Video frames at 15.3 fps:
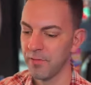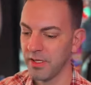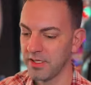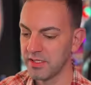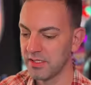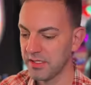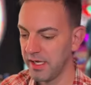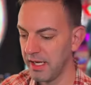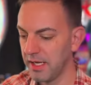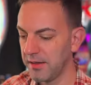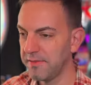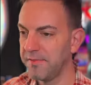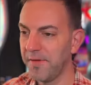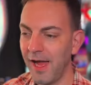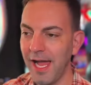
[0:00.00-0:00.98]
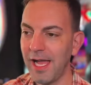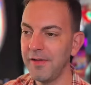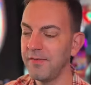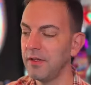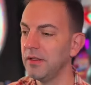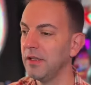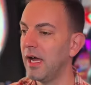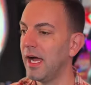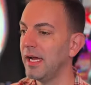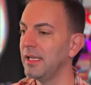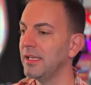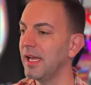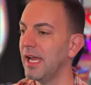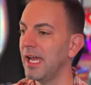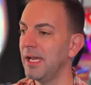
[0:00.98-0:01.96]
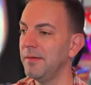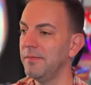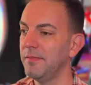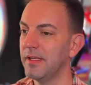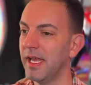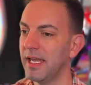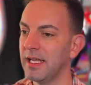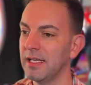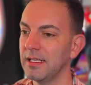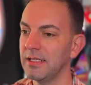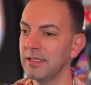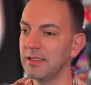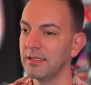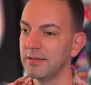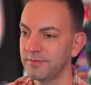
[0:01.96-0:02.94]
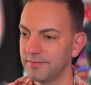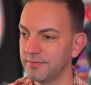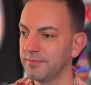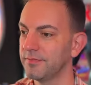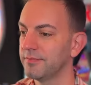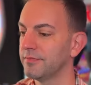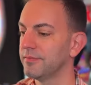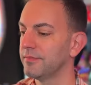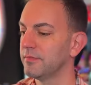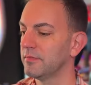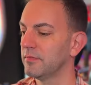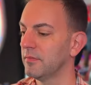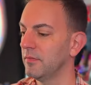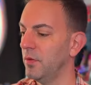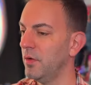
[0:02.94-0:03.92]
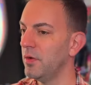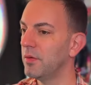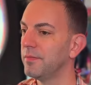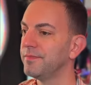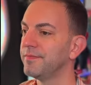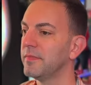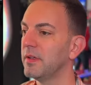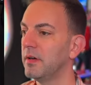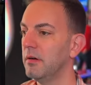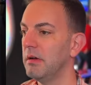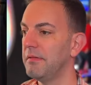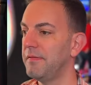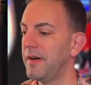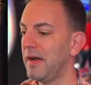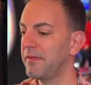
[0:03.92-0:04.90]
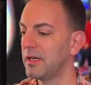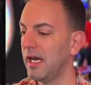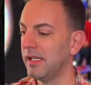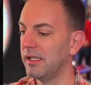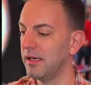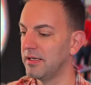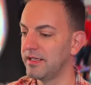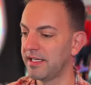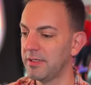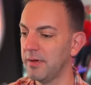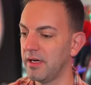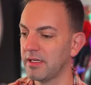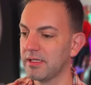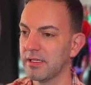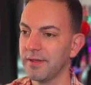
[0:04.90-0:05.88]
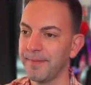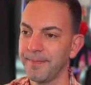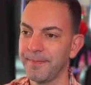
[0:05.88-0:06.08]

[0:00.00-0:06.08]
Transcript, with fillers: This is a five-line game. Get it? Woo! We have five of kind there. Sixty bucks.